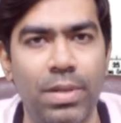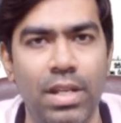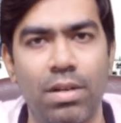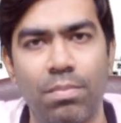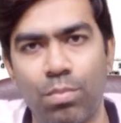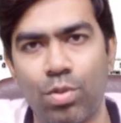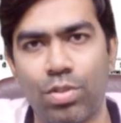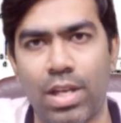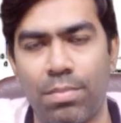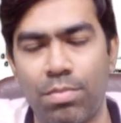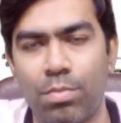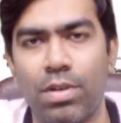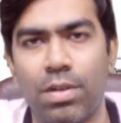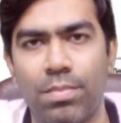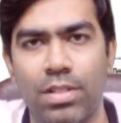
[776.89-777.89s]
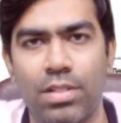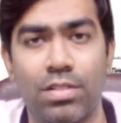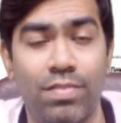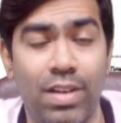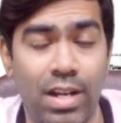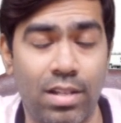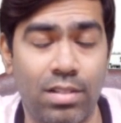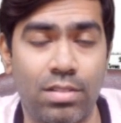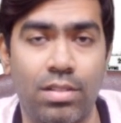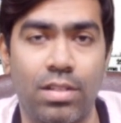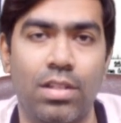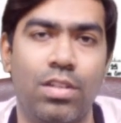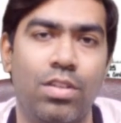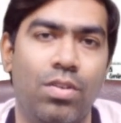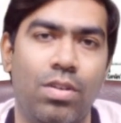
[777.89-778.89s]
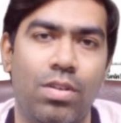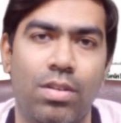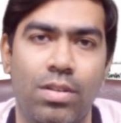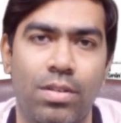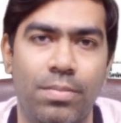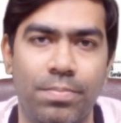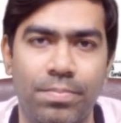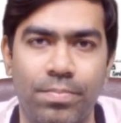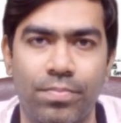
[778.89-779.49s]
pre and post captopril images whereas in your uh,